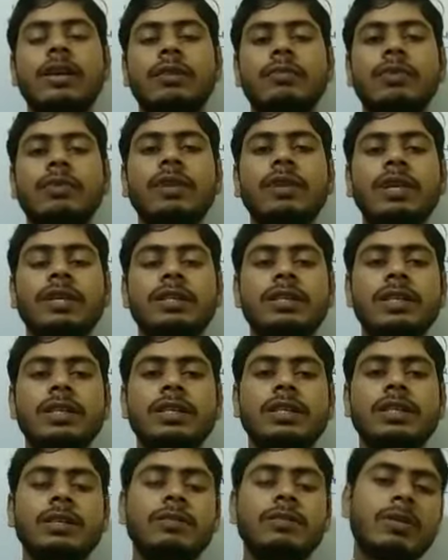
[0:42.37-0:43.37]
we will
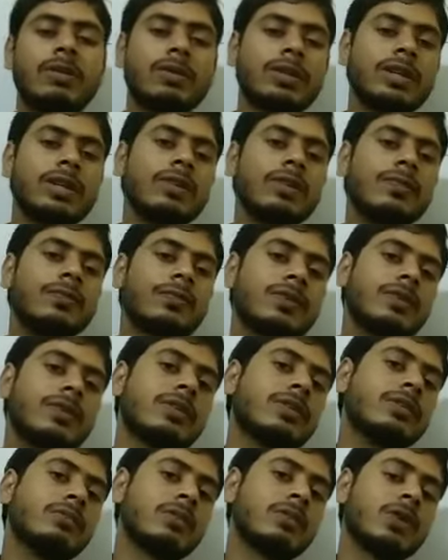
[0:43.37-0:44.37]
discuss about the
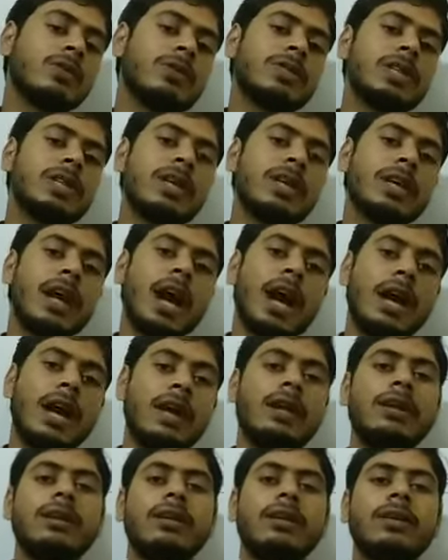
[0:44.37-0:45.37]
music
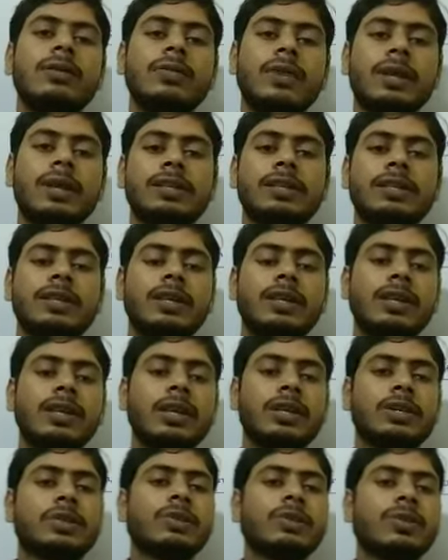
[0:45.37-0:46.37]
and noise.
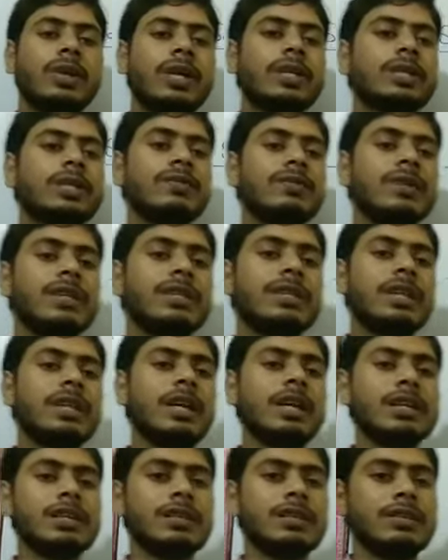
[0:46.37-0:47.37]
So we
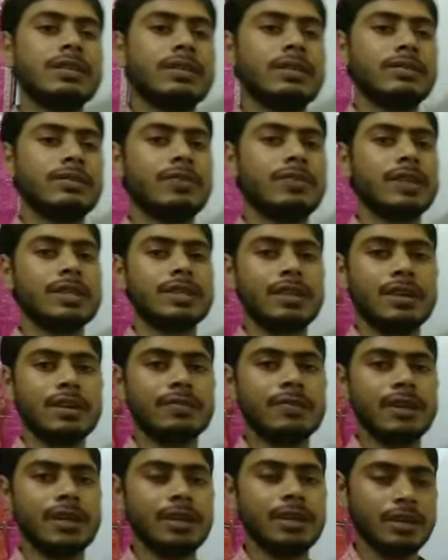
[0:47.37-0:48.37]
start. First
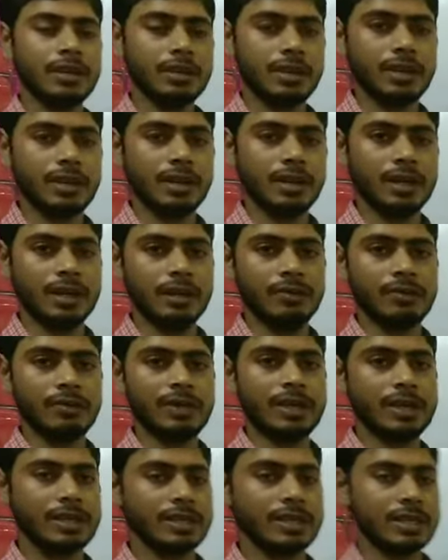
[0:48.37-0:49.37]
of all, we
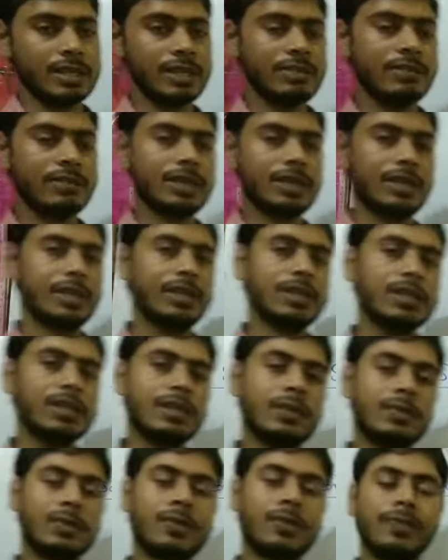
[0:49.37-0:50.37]
understand what is the
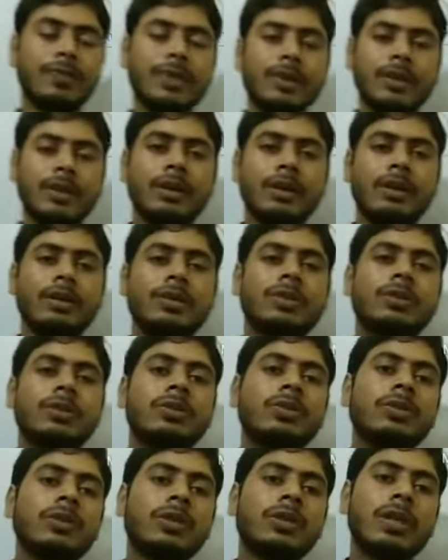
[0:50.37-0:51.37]
sound.
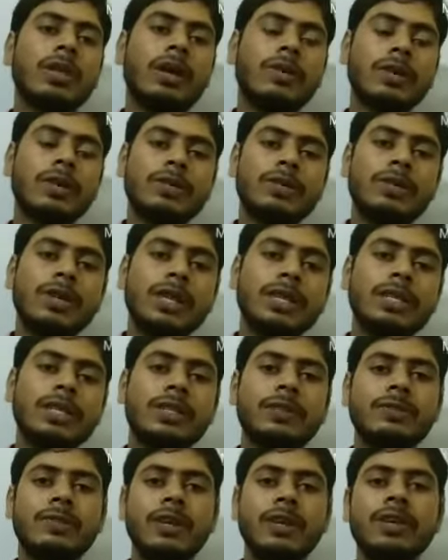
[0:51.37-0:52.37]
So now
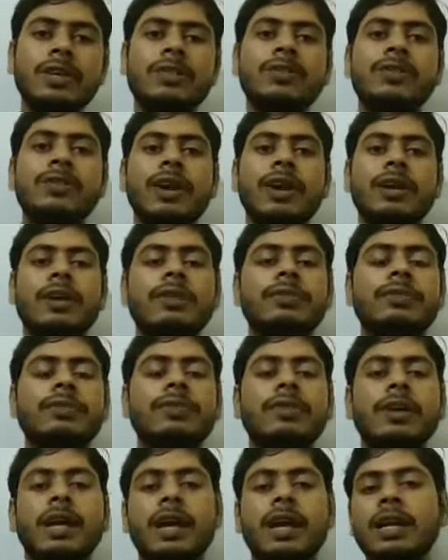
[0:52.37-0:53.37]
students, when you wake up
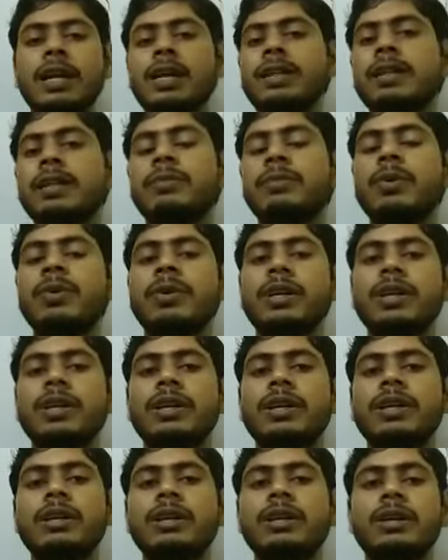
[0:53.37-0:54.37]
early in the
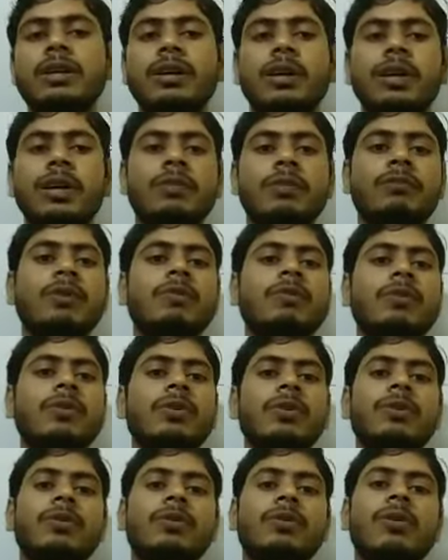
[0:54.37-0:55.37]
morning,
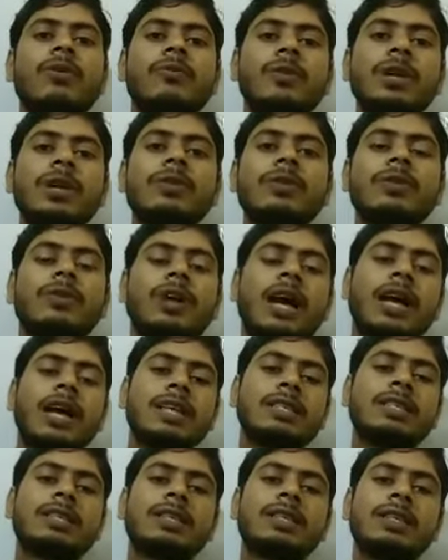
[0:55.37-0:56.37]
before opening your
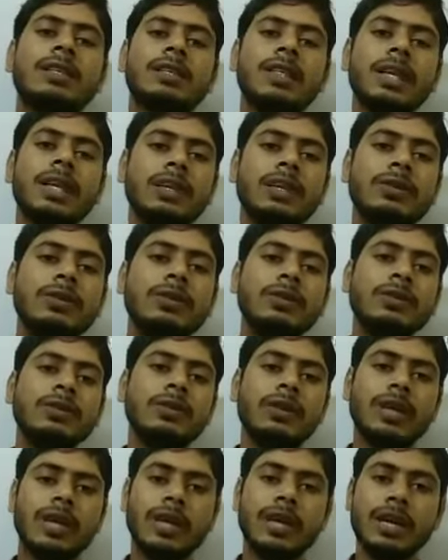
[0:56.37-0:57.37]
eyes, then
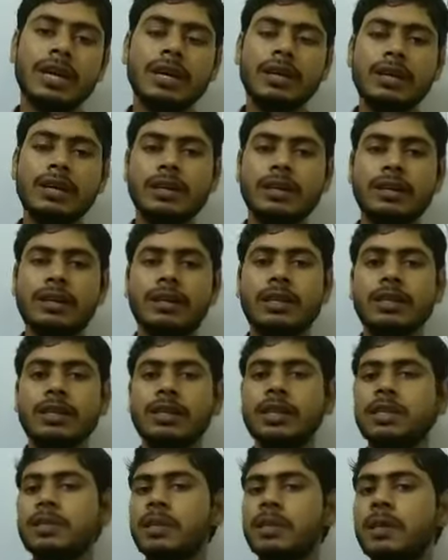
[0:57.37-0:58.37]
you hear
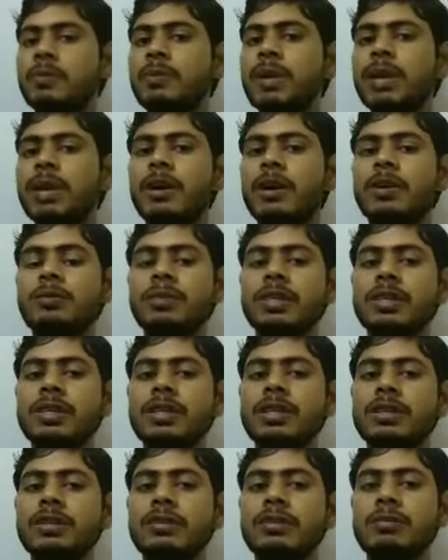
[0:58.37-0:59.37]
the chirping of
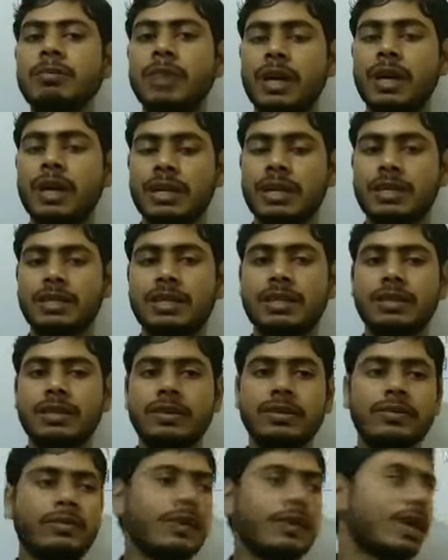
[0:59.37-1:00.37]
these birds.
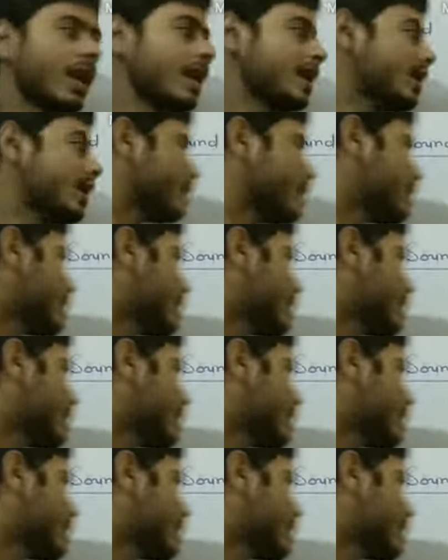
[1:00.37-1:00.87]
We write here